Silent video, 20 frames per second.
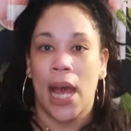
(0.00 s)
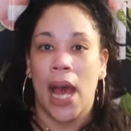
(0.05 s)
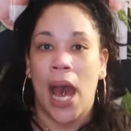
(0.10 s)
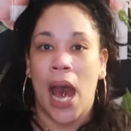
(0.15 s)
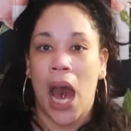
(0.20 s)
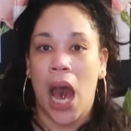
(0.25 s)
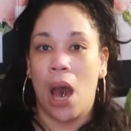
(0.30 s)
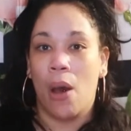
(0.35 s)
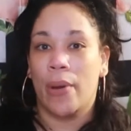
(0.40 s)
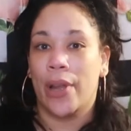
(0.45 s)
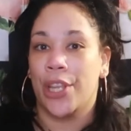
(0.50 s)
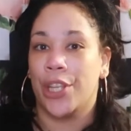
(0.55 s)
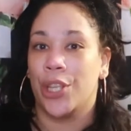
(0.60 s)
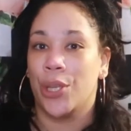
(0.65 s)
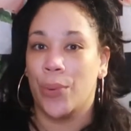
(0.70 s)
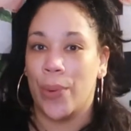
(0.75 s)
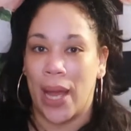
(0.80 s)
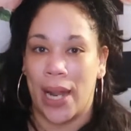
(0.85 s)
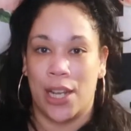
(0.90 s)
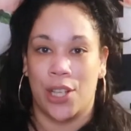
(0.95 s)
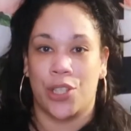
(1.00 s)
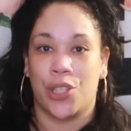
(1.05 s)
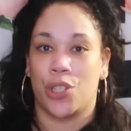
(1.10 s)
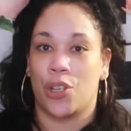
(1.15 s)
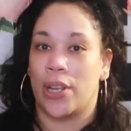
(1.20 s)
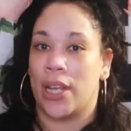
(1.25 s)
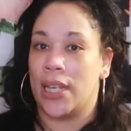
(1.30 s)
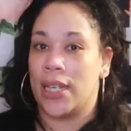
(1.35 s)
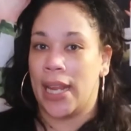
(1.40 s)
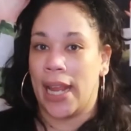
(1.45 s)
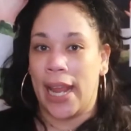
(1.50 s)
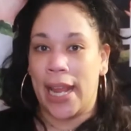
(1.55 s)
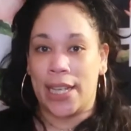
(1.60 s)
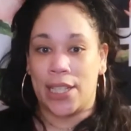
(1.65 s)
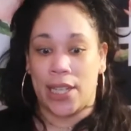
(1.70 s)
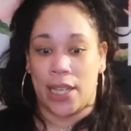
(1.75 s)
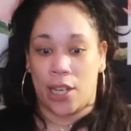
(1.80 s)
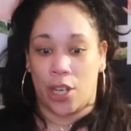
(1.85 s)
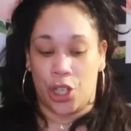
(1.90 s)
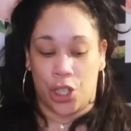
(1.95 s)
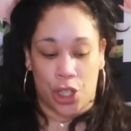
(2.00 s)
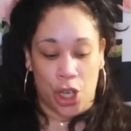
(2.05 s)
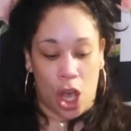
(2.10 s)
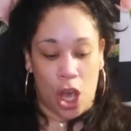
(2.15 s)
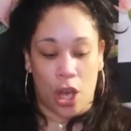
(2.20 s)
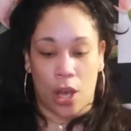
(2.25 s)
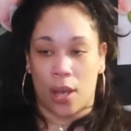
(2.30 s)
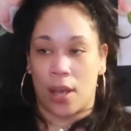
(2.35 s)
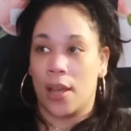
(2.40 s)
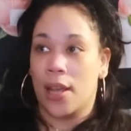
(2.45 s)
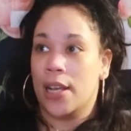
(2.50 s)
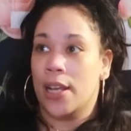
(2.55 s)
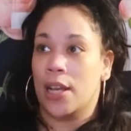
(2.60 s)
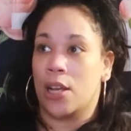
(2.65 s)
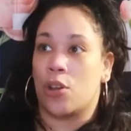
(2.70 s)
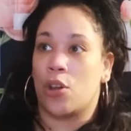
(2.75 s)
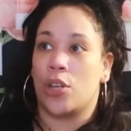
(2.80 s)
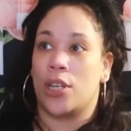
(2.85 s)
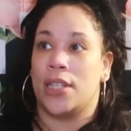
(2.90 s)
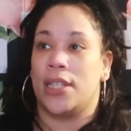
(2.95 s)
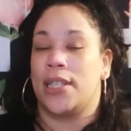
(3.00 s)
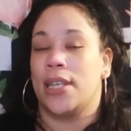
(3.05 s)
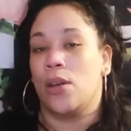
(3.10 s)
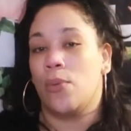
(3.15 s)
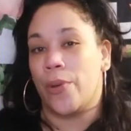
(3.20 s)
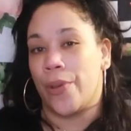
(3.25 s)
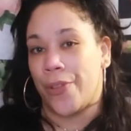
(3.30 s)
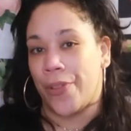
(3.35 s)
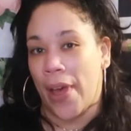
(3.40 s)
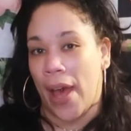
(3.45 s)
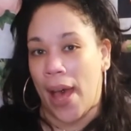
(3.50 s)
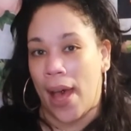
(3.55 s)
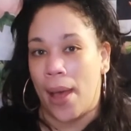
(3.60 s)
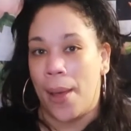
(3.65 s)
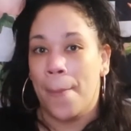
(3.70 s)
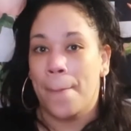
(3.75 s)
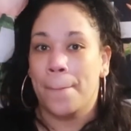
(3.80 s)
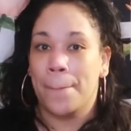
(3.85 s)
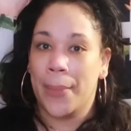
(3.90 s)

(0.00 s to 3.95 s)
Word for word: How are you at a certain age that are young going to deal with that?